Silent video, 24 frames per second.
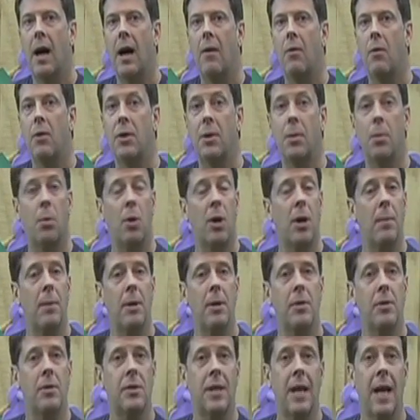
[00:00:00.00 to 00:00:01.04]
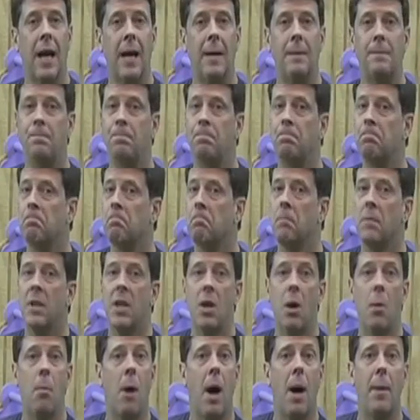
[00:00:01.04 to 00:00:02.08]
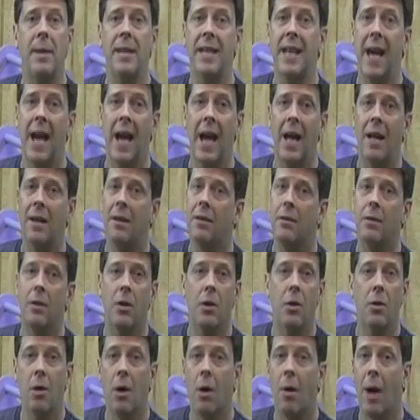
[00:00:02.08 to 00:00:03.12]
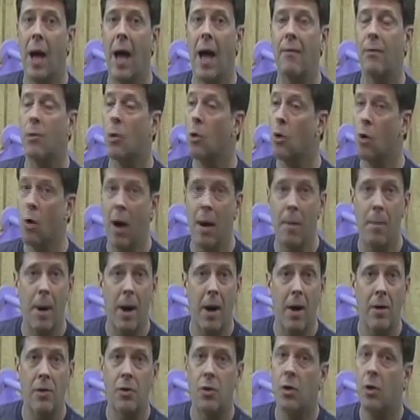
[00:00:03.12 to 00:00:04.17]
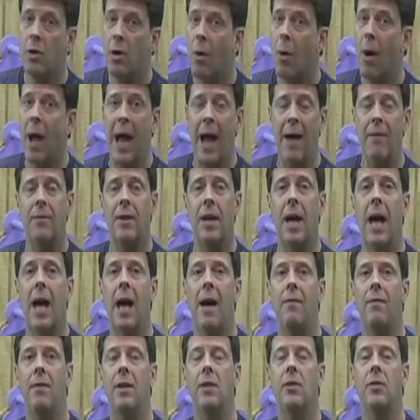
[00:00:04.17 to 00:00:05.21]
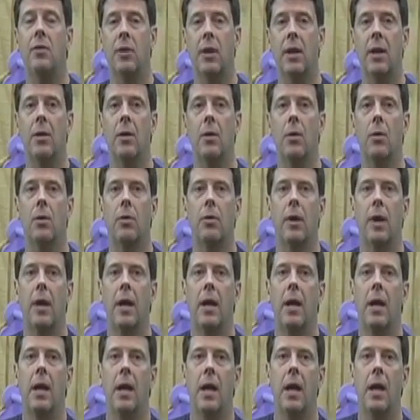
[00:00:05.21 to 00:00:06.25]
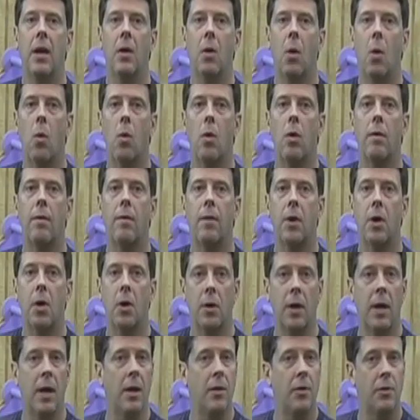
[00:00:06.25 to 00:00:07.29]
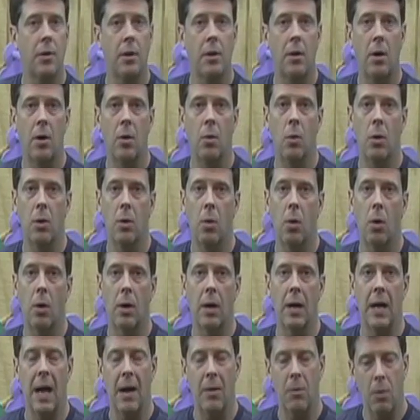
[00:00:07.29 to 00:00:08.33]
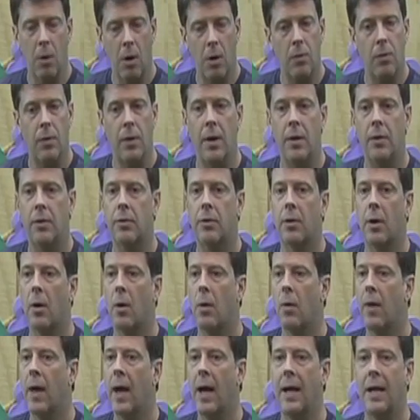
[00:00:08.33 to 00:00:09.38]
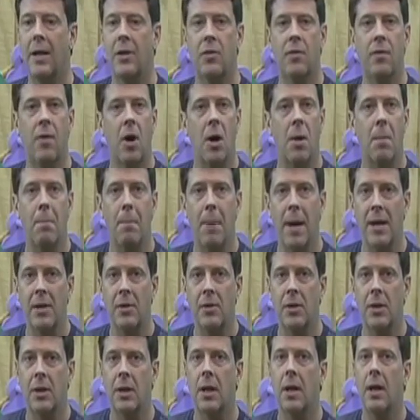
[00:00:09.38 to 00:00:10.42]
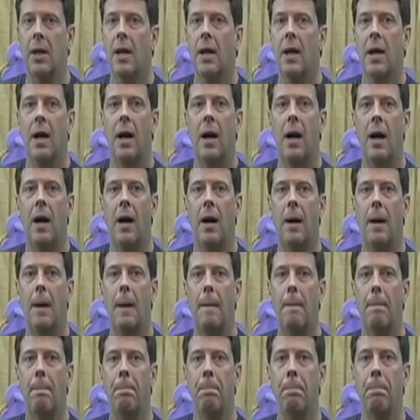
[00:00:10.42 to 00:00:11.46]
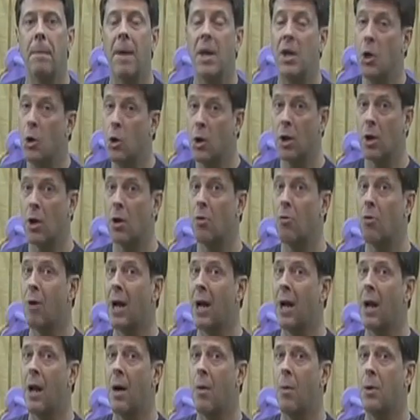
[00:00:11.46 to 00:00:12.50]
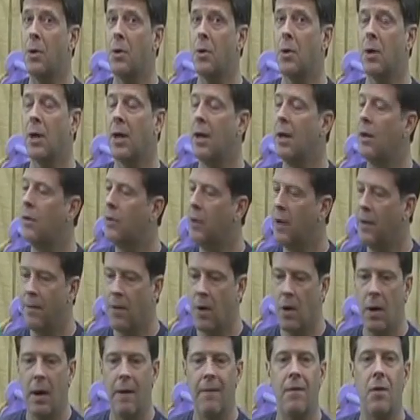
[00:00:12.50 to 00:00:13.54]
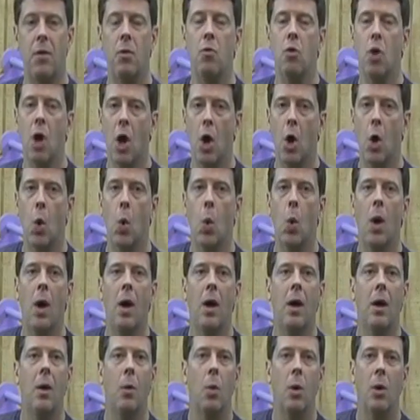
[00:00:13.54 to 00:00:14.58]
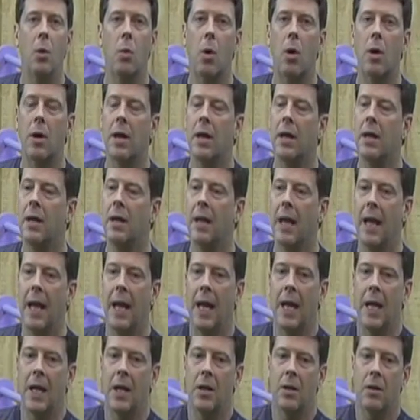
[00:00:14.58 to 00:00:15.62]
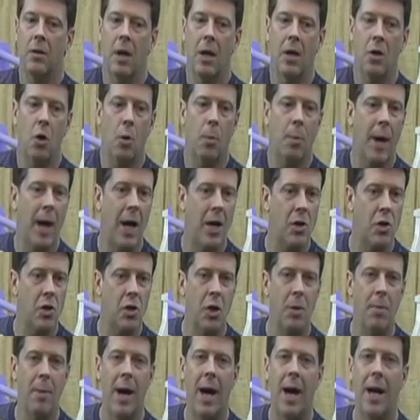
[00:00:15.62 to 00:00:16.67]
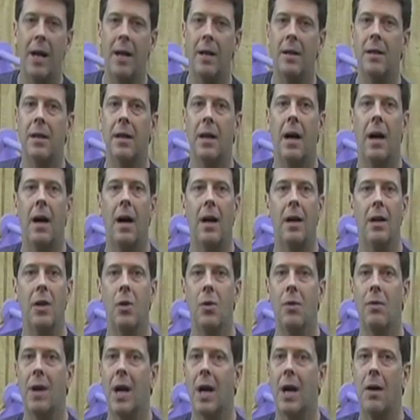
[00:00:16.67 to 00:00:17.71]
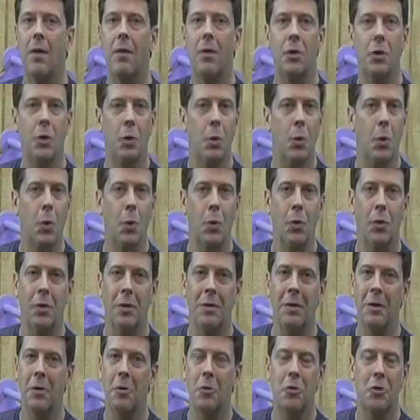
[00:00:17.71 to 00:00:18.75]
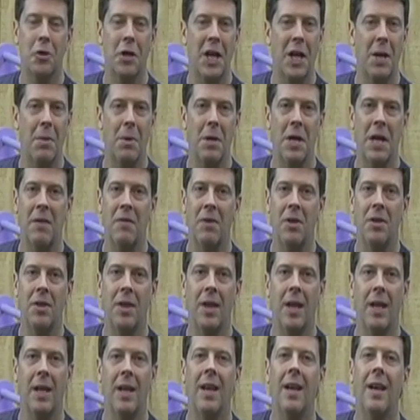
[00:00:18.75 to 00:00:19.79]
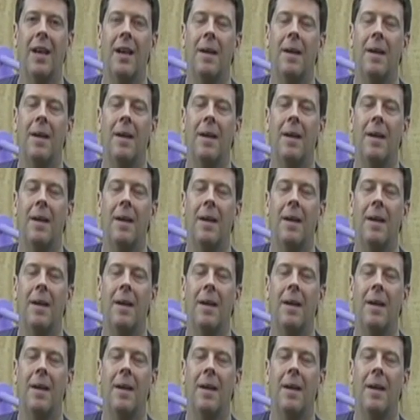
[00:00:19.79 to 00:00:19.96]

with the premise that, you know, mom and dad, you don't have, or grandparents, you don't have to have these skills in order for your kids to learn woodworking. I wrote this so that it's very basic, and you can learn right along with your kids. If you know woodworking and you're passionate about it, you've got all the tools and your setup and everything.